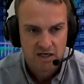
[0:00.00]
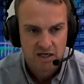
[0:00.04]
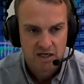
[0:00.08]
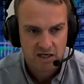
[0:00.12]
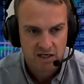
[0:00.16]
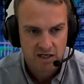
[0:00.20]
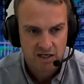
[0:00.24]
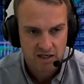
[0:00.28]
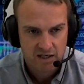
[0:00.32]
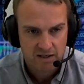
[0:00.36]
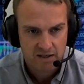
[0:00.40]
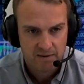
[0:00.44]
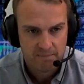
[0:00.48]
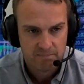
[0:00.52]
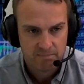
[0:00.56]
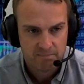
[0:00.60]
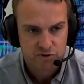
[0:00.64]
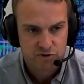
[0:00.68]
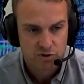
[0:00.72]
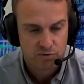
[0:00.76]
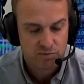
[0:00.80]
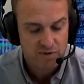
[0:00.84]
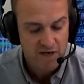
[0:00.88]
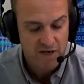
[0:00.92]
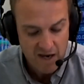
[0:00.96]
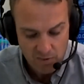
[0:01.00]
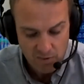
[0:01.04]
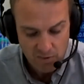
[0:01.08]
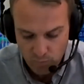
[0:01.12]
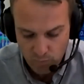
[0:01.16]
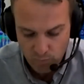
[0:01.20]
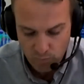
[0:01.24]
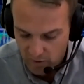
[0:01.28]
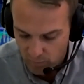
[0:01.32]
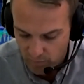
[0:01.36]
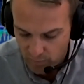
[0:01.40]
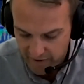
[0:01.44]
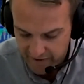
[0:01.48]
So yeah,
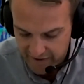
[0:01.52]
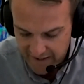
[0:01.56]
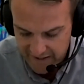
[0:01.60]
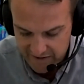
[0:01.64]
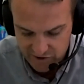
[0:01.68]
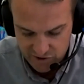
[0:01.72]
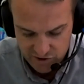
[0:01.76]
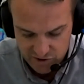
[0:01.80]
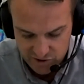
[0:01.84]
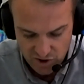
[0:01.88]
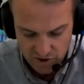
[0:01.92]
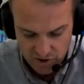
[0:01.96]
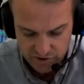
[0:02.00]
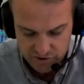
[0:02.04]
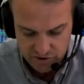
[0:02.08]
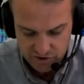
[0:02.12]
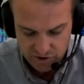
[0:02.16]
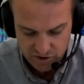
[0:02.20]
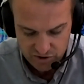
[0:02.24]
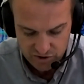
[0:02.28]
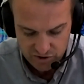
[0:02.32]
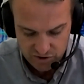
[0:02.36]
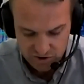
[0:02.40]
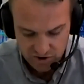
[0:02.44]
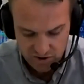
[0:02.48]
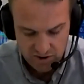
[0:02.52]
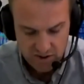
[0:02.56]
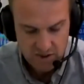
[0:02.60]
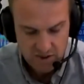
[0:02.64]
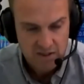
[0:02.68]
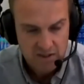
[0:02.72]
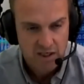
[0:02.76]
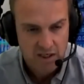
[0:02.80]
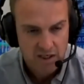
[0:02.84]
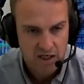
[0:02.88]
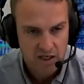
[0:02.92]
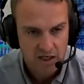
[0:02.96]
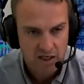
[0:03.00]
we'll get started
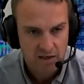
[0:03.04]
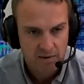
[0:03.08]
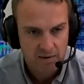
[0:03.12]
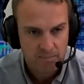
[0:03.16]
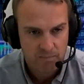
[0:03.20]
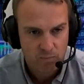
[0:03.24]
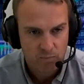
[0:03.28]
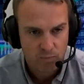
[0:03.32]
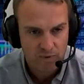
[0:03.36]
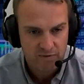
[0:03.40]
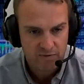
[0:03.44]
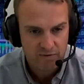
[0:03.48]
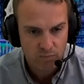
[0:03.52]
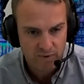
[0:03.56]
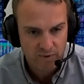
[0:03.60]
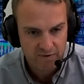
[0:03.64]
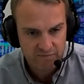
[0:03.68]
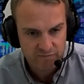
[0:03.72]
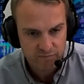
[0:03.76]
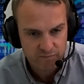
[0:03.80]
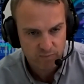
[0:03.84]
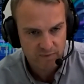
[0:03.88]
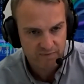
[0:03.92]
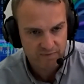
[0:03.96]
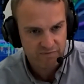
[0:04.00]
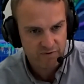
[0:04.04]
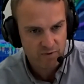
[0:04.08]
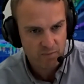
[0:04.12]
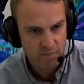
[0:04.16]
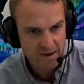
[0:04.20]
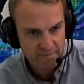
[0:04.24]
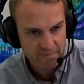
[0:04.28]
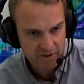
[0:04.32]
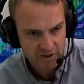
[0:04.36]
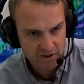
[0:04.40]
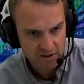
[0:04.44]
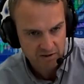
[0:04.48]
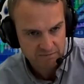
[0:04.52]
with the
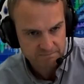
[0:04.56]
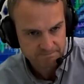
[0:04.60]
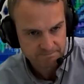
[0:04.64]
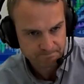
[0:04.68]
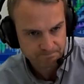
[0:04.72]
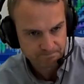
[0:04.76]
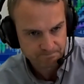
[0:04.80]
webinar.